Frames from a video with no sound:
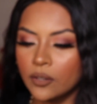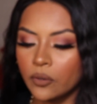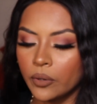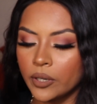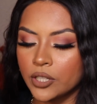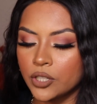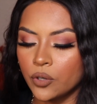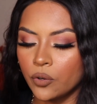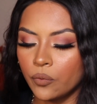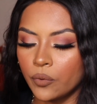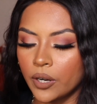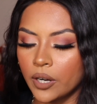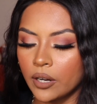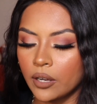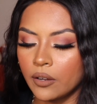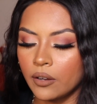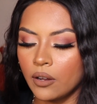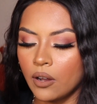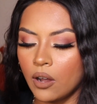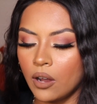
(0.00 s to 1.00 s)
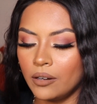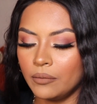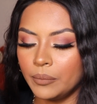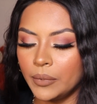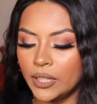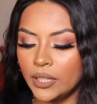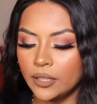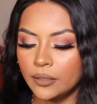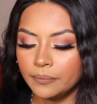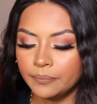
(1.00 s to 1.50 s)
going to work on
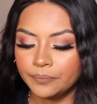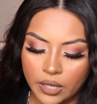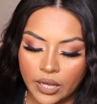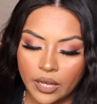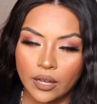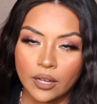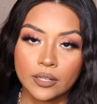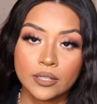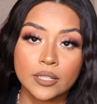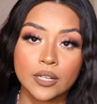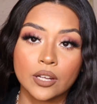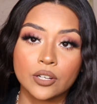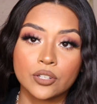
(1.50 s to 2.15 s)
me. And